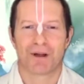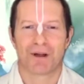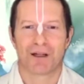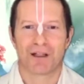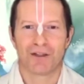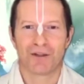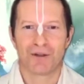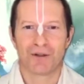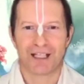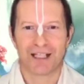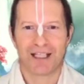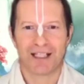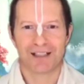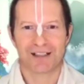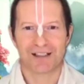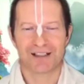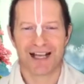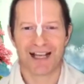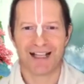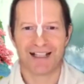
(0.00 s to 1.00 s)
Look,
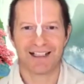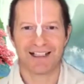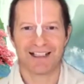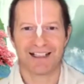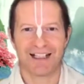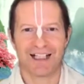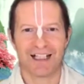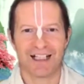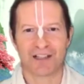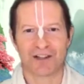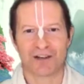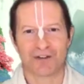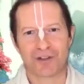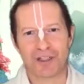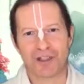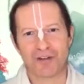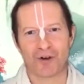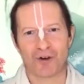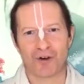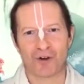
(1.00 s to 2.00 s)
he's standing in a
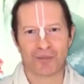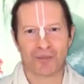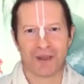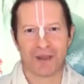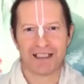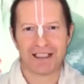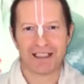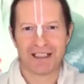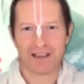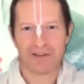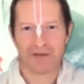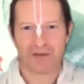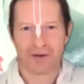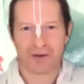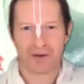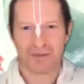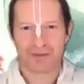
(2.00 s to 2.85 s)
threefold bending form.